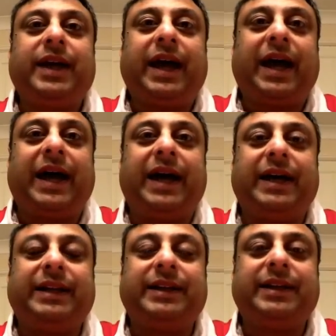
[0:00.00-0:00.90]

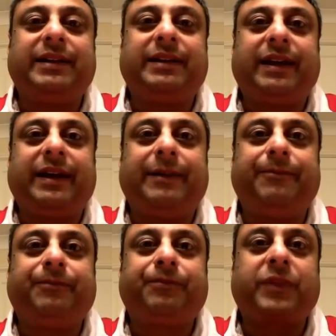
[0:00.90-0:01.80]
and
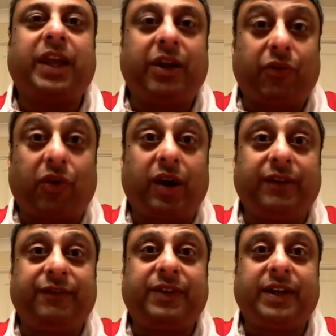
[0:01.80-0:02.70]
it
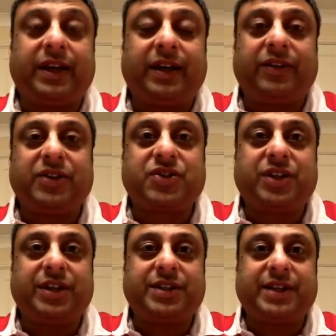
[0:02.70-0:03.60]
arrived this
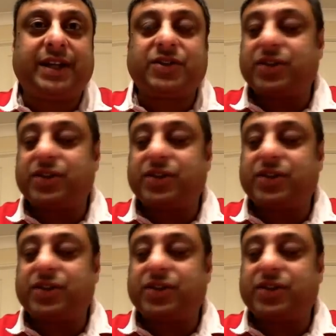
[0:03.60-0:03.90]
Thursday,